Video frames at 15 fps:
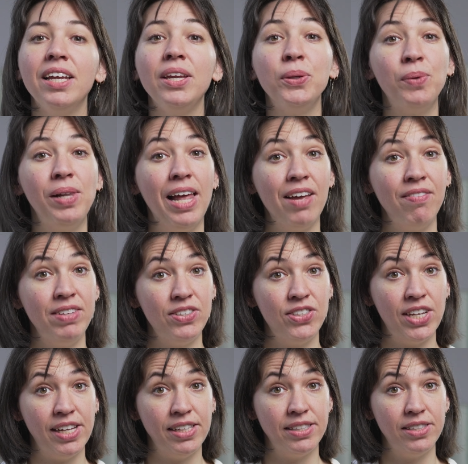You will have the
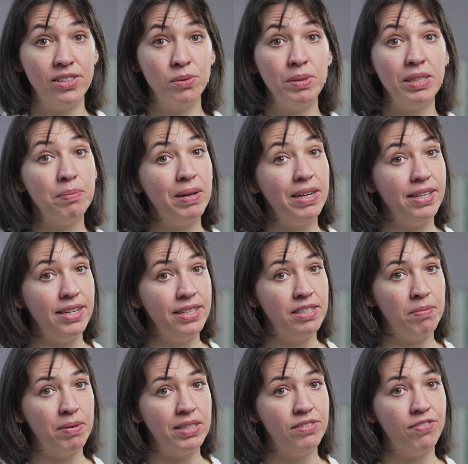chance to meet
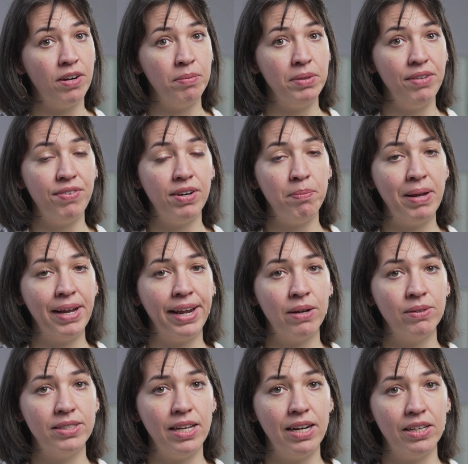participants from different
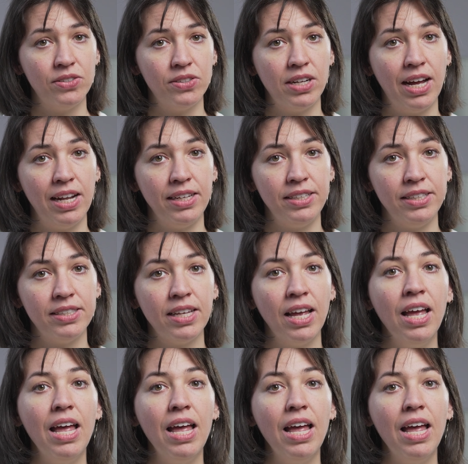backgrounds and nationalities